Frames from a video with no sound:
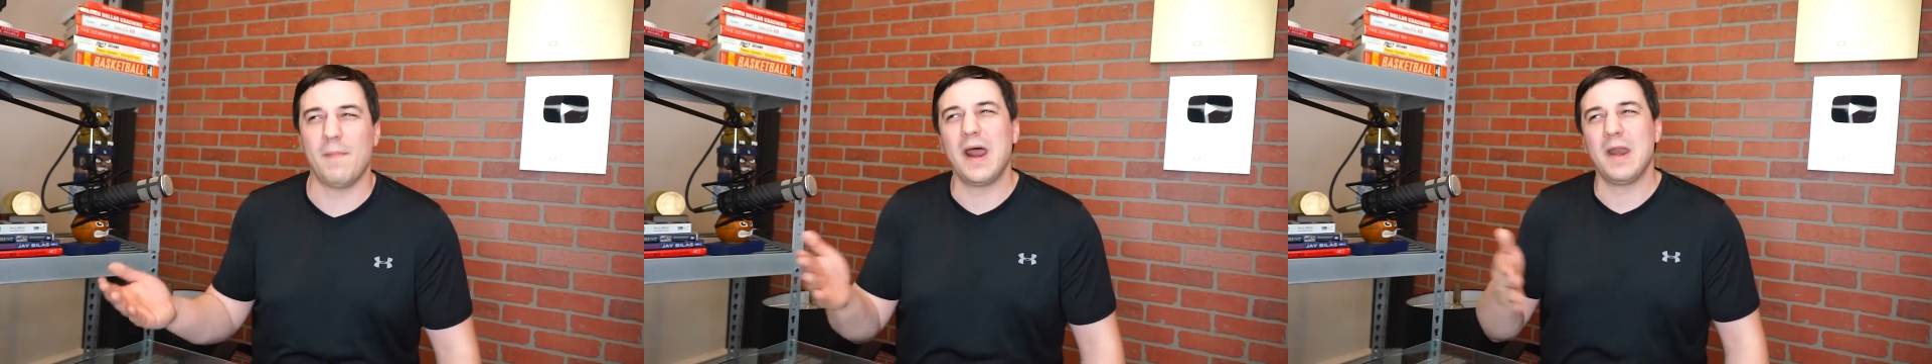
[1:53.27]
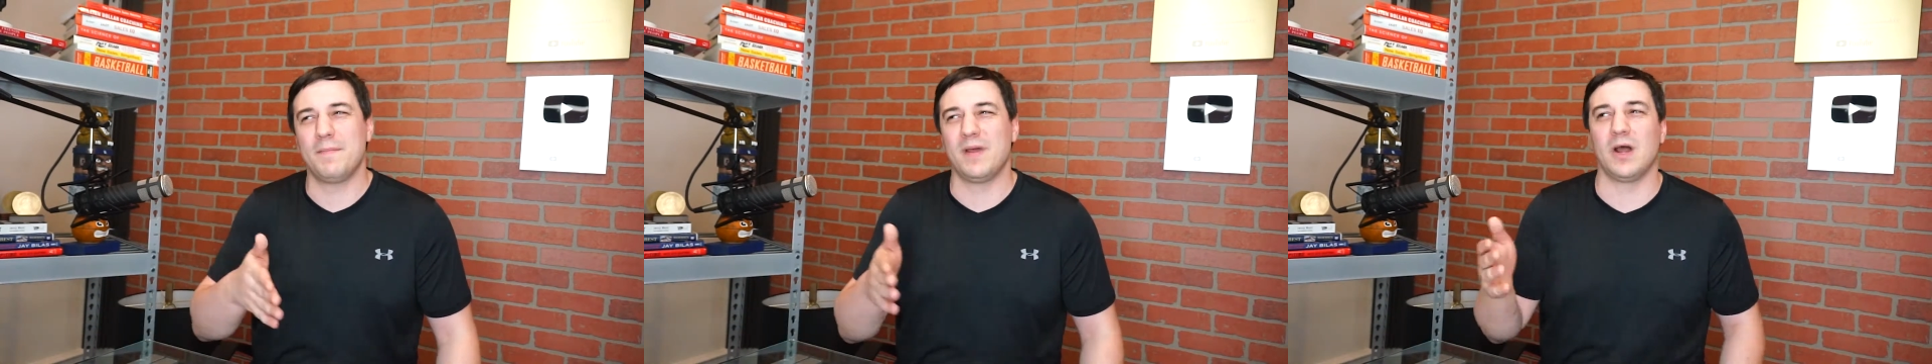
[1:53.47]
It
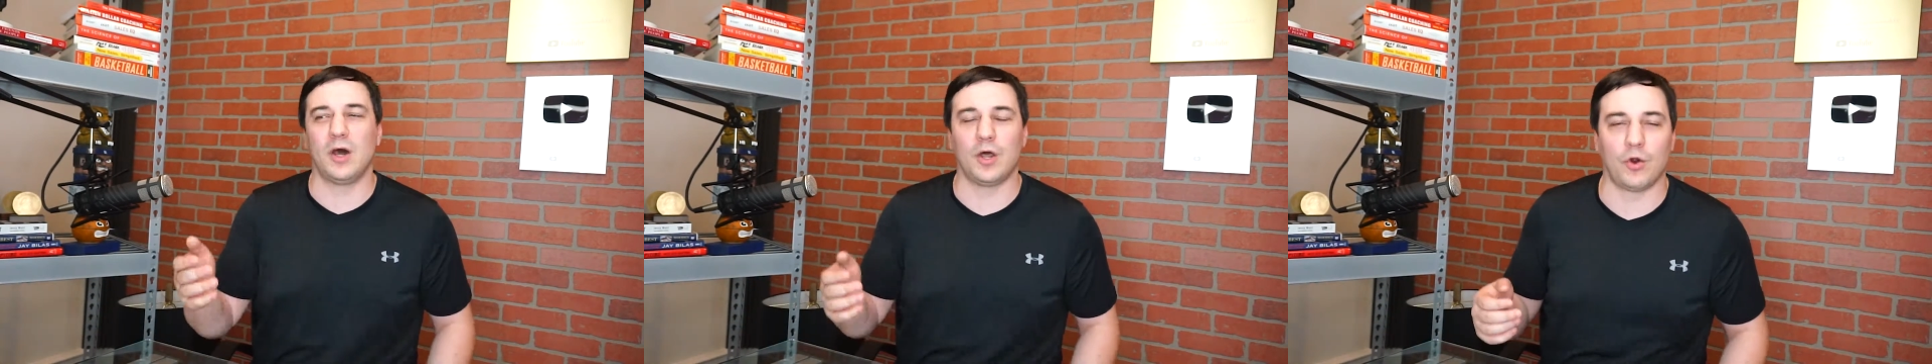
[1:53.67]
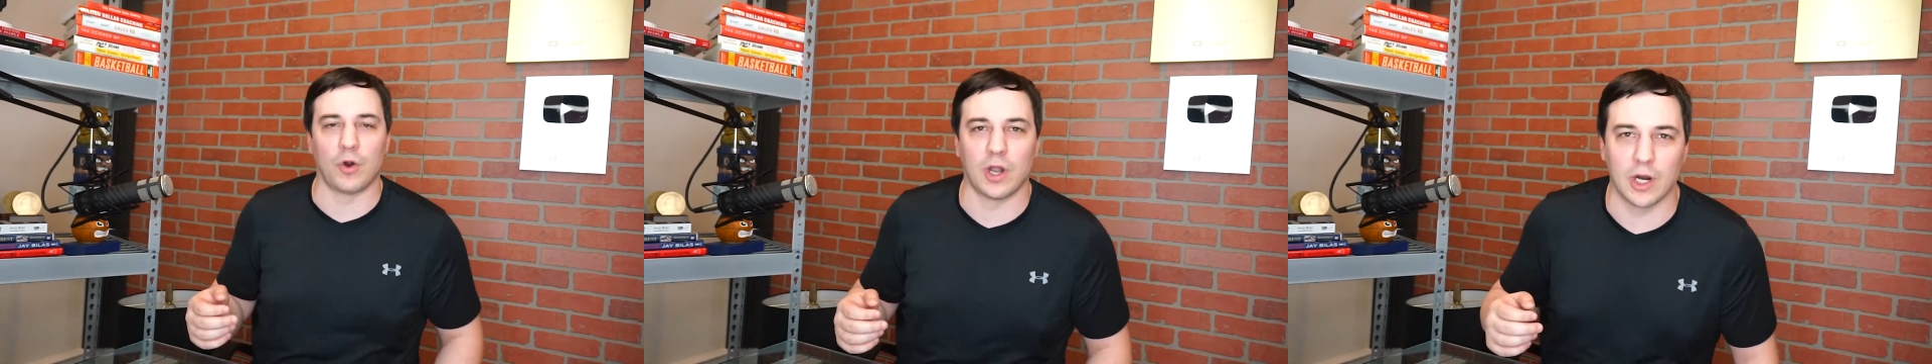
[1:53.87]
might have been a
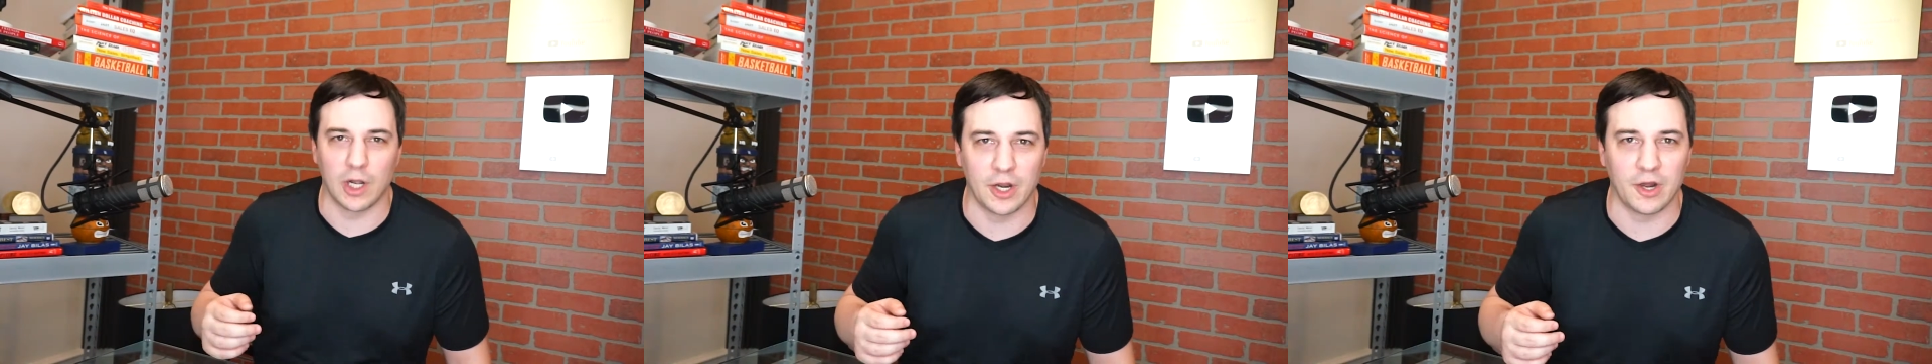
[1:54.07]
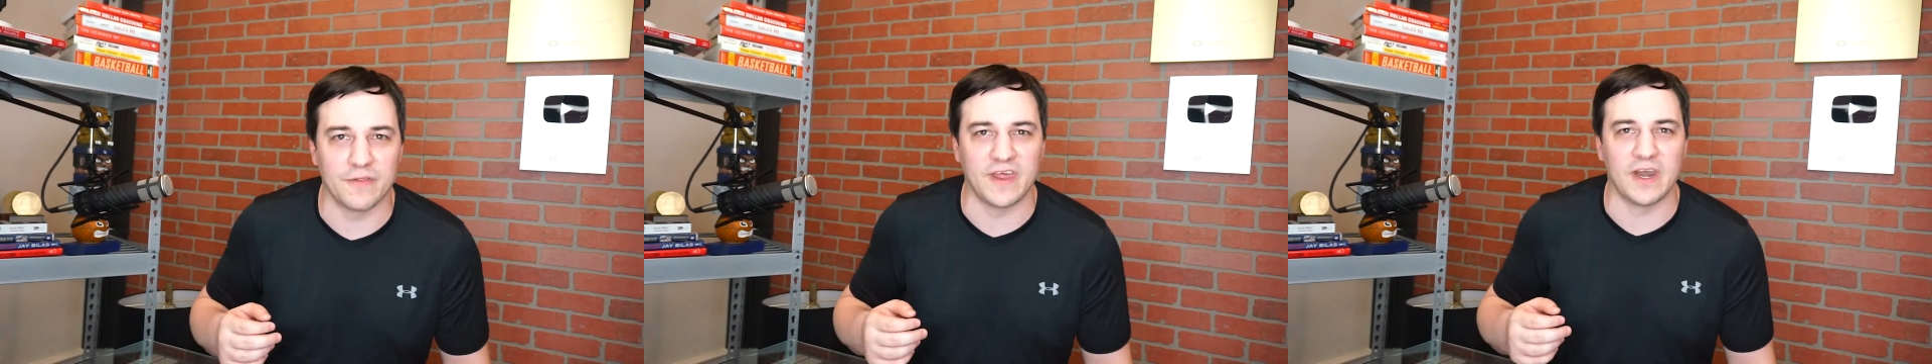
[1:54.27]
little
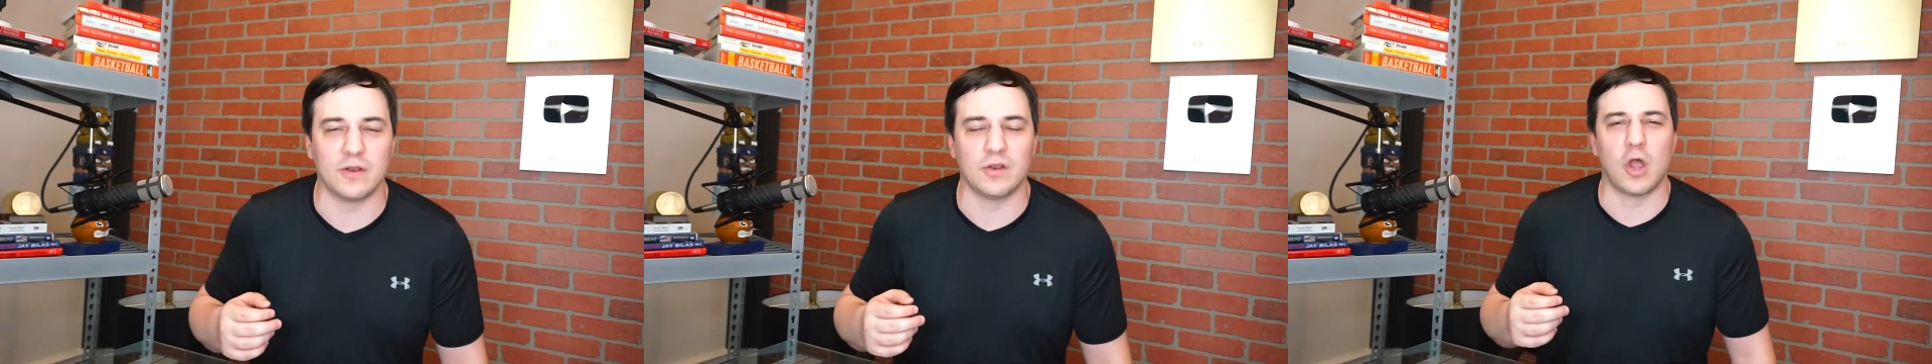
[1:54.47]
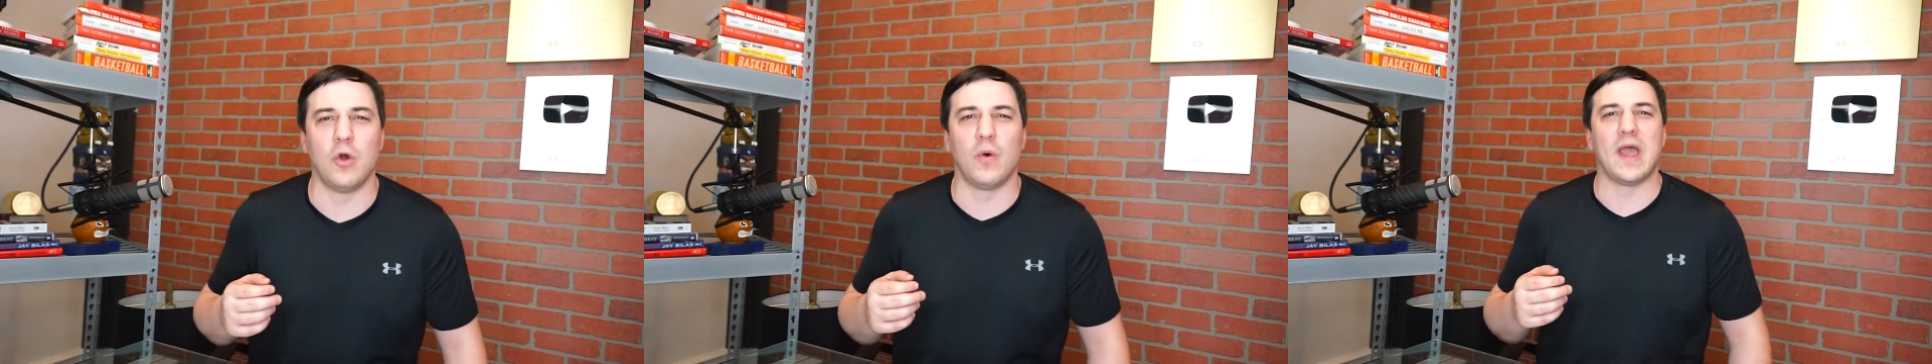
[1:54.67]
earlier
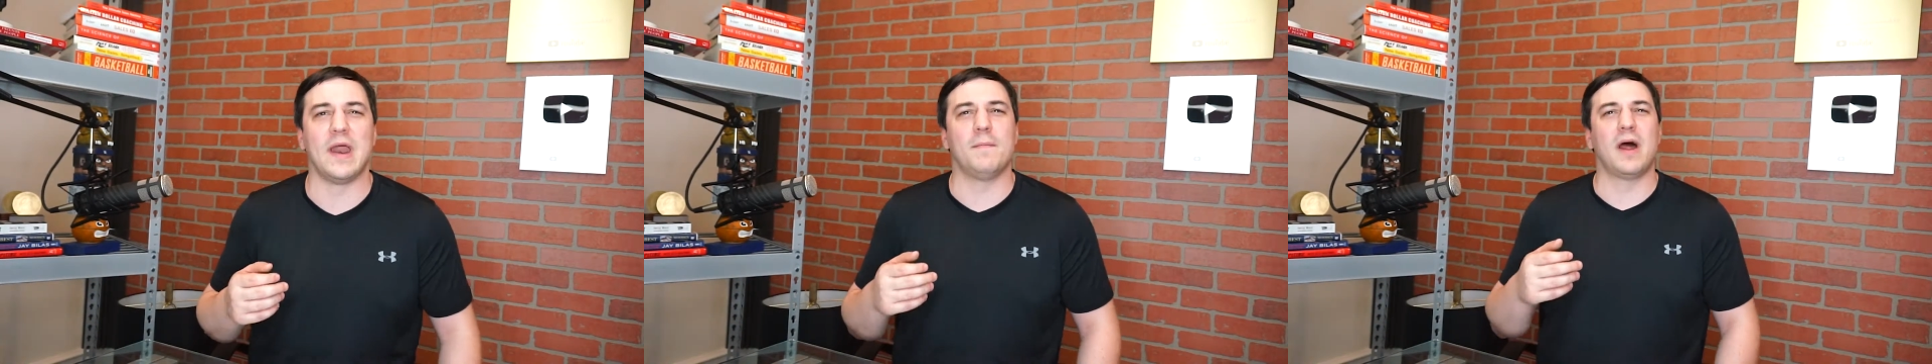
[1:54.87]
than 08.